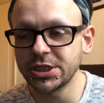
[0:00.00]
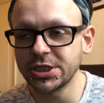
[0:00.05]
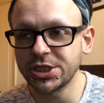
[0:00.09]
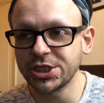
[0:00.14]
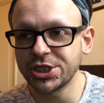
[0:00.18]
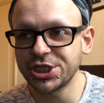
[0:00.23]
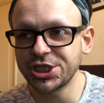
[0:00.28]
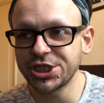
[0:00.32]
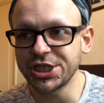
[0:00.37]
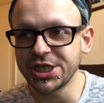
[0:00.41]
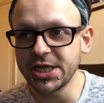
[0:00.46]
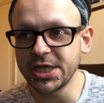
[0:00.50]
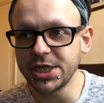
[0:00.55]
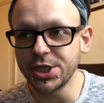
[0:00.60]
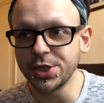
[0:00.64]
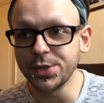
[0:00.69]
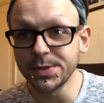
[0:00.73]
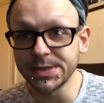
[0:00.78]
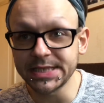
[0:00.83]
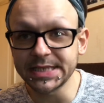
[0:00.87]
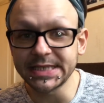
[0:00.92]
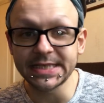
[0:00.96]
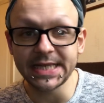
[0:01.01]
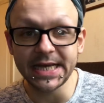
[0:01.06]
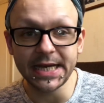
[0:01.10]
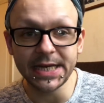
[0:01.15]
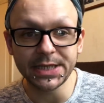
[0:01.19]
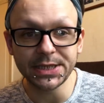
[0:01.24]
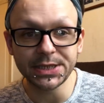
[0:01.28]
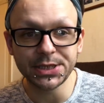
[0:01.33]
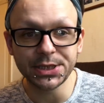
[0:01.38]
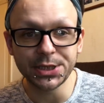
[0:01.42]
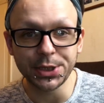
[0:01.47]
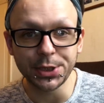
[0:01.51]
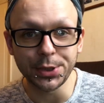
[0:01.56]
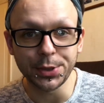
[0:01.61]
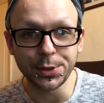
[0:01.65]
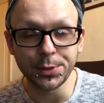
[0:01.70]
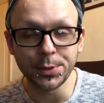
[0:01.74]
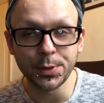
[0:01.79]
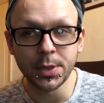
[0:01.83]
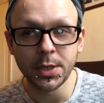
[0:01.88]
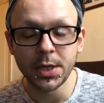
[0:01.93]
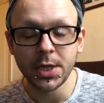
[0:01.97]
she uses it
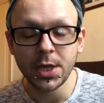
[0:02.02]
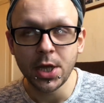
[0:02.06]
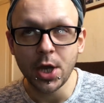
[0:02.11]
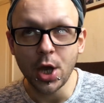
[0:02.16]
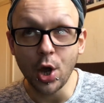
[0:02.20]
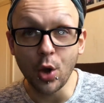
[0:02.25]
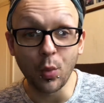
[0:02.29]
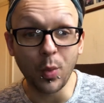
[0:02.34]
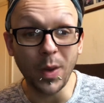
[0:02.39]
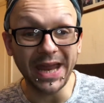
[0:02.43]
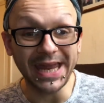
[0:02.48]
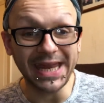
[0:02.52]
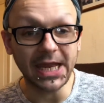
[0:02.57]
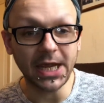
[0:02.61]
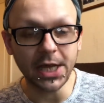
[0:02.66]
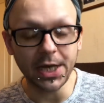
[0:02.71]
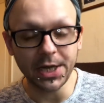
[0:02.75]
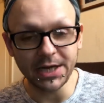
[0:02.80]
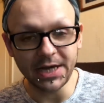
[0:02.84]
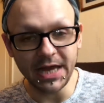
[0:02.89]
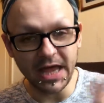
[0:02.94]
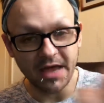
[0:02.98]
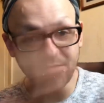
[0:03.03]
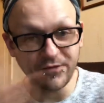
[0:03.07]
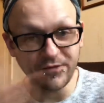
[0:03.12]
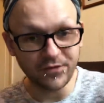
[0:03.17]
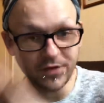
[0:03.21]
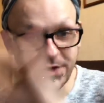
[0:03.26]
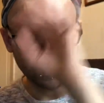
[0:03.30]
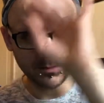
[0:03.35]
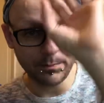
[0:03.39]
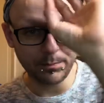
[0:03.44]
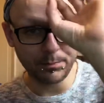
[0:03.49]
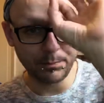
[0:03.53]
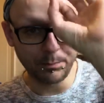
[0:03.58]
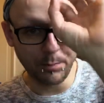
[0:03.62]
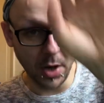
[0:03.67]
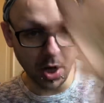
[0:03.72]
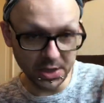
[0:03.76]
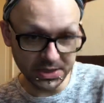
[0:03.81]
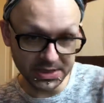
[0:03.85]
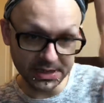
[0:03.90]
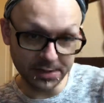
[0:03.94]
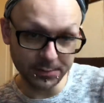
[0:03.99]
to awaken every
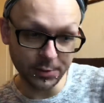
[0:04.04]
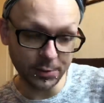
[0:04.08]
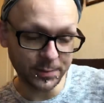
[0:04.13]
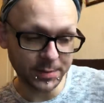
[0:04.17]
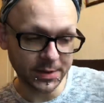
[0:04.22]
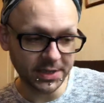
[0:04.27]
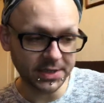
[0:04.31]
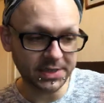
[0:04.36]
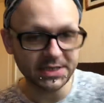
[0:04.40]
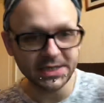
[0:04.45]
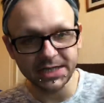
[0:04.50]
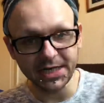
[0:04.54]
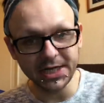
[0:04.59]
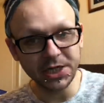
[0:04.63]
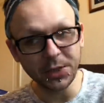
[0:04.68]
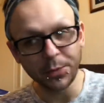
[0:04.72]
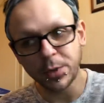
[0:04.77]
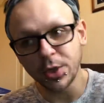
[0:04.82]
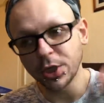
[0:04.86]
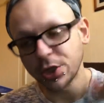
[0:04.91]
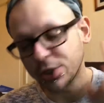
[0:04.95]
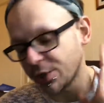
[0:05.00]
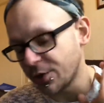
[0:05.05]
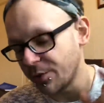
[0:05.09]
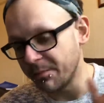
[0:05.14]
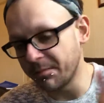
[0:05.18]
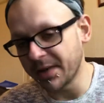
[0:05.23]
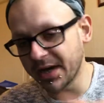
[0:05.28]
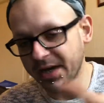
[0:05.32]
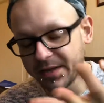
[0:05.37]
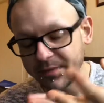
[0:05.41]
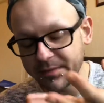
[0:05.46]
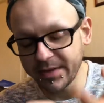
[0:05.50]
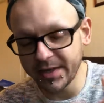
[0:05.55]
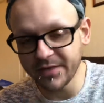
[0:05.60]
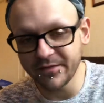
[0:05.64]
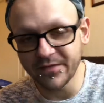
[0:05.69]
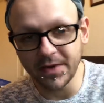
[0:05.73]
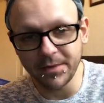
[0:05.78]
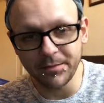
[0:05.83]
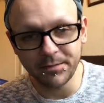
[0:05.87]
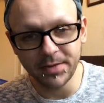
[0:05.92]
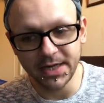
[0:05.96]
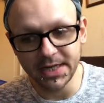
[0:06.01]
possible person in the world who might be a
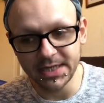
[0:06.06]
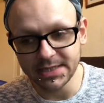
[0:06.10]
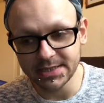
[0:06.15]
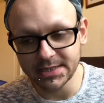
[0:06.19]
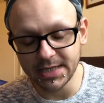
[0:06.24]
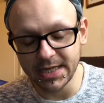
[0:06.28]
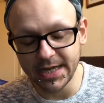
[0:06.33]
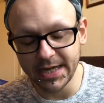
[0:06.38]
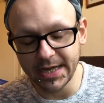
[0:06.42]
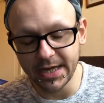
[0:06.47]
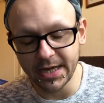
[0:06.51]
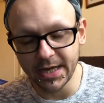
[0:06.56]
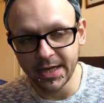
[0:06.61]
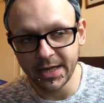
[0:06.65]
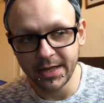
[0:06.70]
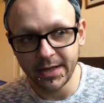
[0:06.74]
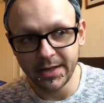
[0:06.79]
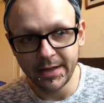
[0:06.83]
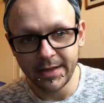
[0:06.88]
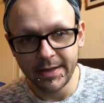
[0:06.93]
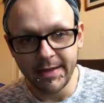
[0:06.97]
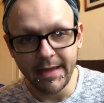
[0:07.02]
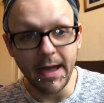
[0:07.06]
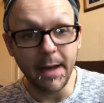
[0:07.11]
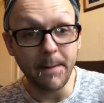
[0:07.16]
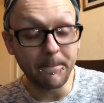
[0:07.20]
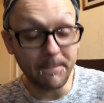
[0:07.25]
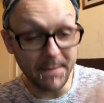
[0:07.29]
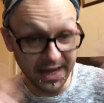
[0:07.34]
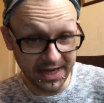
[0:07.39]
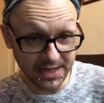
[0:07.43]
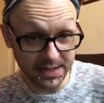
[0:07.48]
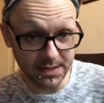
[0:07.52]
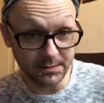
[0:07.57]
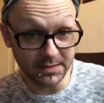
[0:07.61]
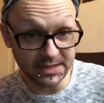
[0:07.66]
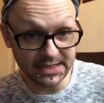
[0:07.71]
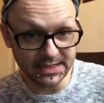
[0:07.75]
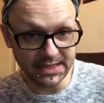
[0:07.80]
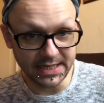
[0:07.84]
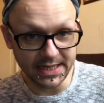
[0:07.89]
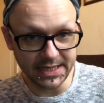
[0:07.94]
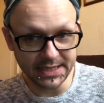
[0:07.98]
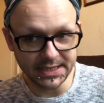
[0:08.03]
vampire Slayer and make them a
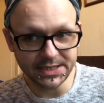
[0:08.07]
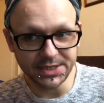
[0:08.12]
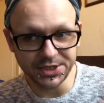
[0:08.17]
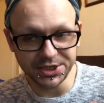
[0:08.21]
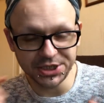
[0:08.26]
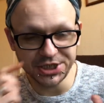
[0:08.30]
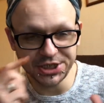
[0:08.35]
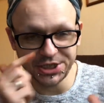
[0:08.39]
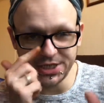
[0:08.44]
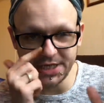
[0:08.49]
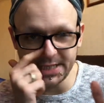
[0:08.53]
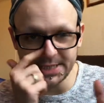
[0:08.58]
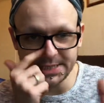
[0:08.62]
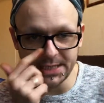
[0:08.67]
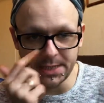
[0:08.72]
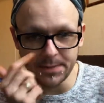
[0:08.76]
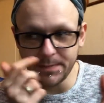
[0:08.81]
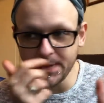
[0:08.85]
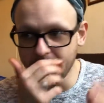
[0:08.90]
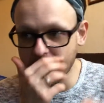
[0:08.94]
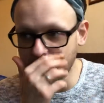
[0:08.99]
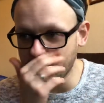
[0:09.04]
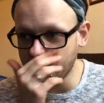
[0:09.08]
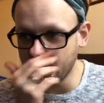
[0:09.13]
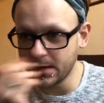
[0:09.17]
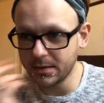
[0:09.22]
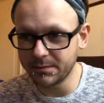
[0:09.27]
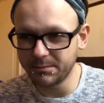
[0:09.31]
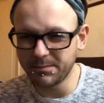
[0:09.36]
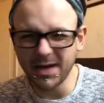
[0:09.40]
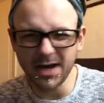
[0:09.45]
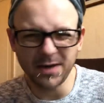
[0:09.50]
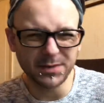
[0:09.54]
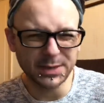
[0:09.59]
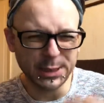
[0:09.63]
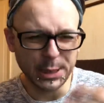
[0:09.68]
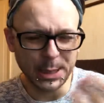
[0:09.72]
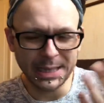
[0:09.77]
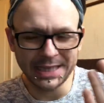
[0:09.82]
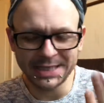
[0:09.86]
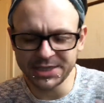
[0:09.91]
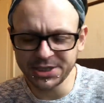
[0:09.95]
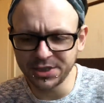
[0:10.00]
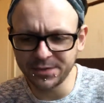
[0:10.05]
Slayer. So she shares her power. Powers are
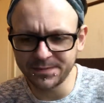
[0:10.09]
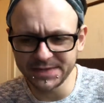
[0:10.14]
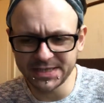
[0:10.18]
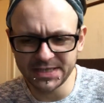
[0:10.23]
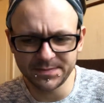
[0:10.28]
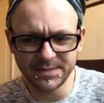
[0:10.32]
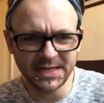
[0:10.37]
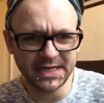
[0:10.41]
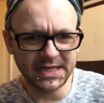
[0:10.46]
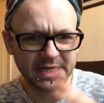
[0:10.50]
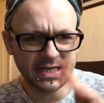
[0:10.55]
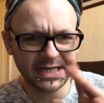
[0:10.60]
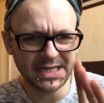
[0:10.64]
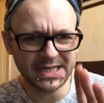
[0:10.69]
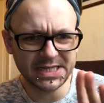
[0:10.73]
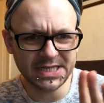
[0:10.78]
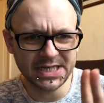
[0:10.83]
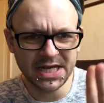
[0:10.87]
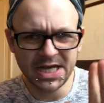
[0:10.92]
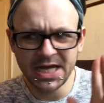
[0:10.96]
like super speed,